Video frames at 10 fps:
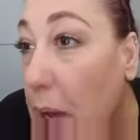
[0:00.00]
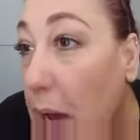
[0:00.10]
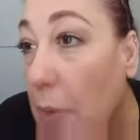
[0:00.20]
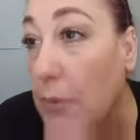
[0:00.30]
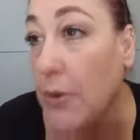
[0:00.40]

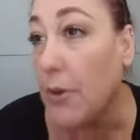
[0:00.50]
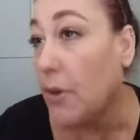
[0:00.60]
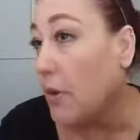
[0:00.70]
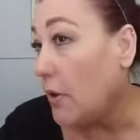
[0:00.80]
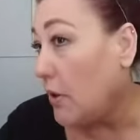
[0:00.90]

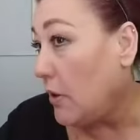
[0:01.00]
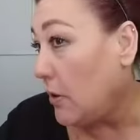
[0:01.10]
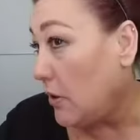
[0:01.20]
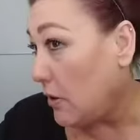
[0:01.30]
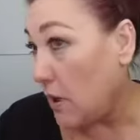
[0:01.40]
powder
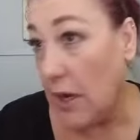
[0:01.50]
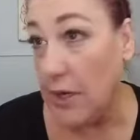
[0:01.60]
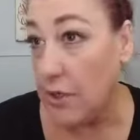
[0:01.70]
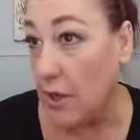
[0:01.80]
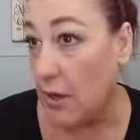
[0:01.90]

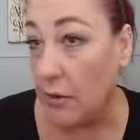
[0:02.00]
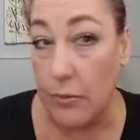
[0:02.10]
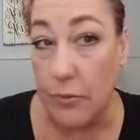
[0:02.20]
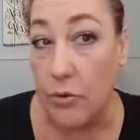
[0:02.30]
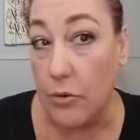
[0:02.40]

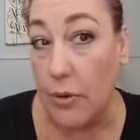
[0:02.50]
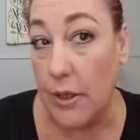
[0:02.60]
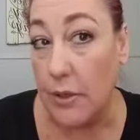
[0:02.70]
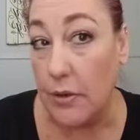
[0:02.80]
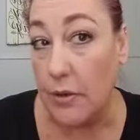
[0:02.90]
eyeshadow to
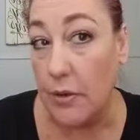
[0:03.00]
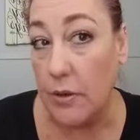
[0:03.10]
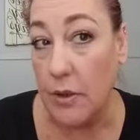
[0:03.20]
it.